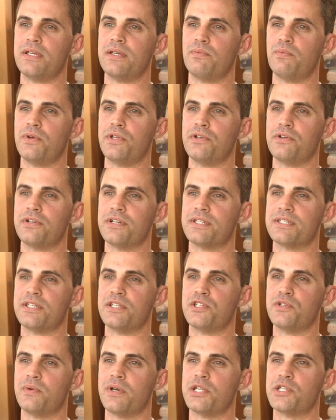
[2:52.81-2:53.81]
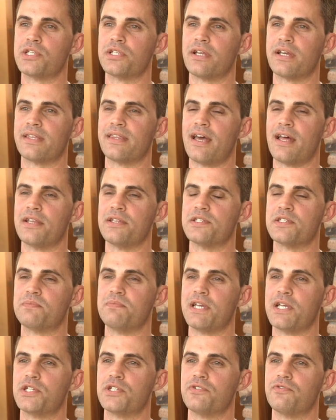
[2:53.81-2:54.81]
when you're in a situation like that, it just
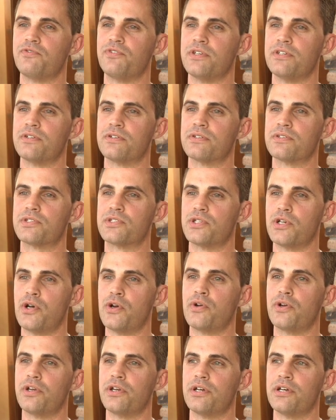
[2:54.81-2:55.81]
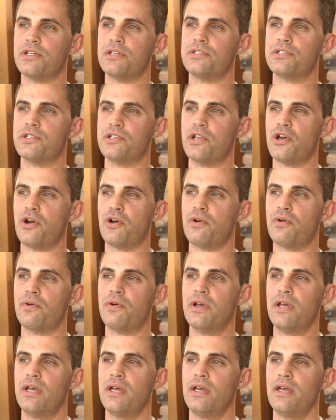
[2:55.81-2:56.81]
makes you feel so good to know
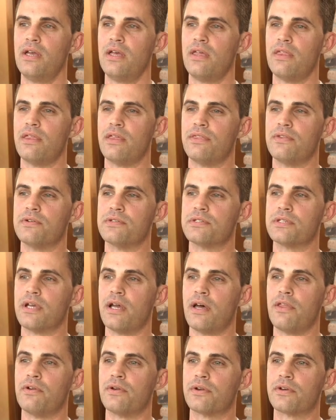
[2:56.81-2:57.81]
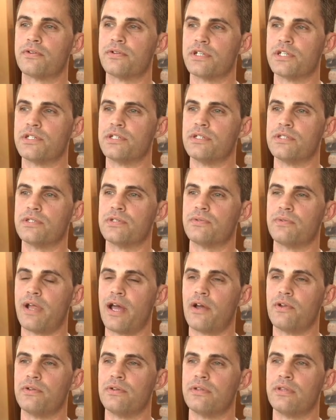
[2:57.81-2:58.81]
that there's other Christians
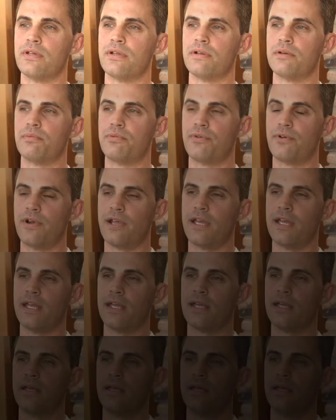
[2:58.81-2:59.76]
around you that are praying.